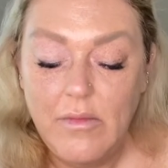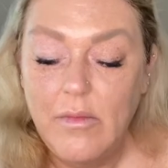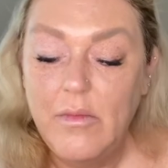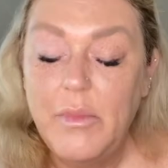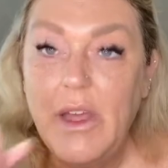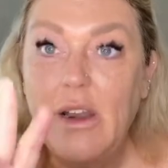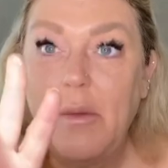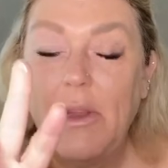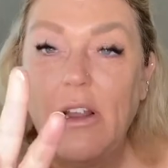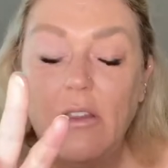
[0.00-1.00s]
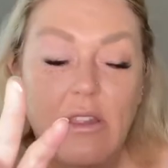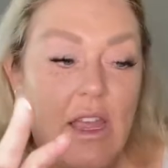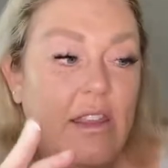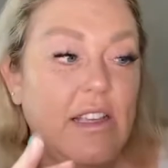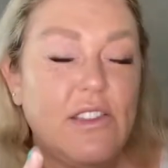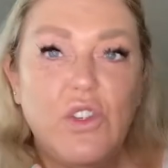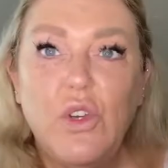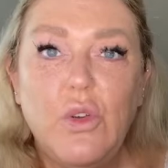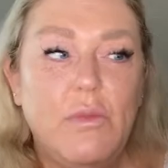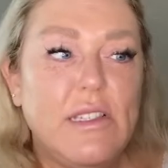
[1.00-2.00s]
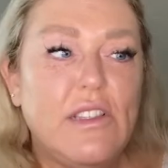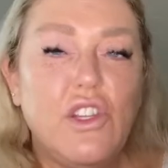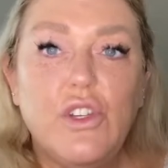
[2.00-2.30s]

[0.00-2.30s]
But I mean, and this little